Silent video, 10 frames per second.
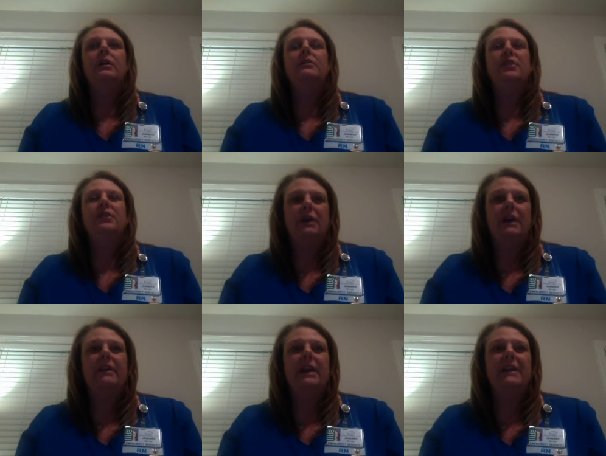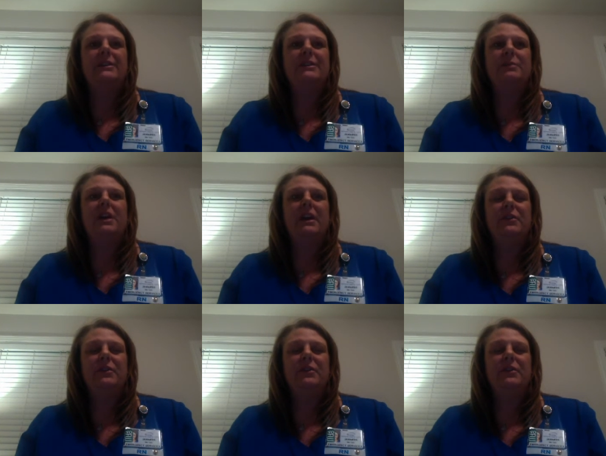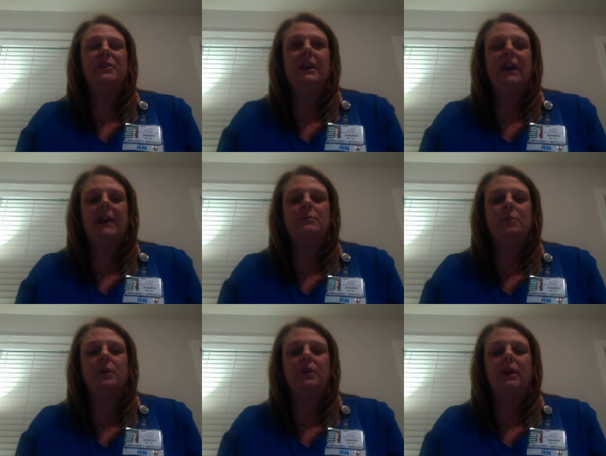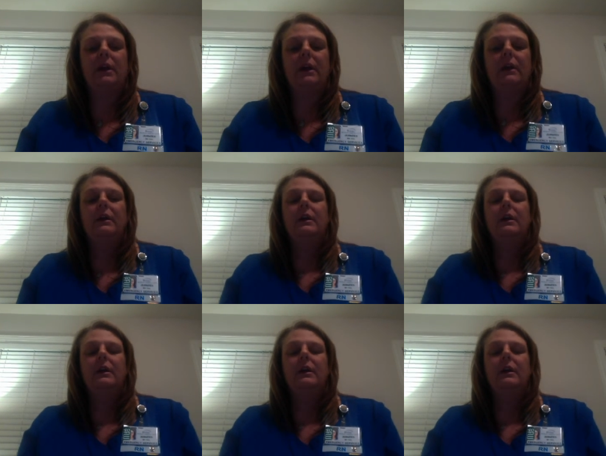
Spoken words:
do you have an aspirin? Have you taken an aspirin today?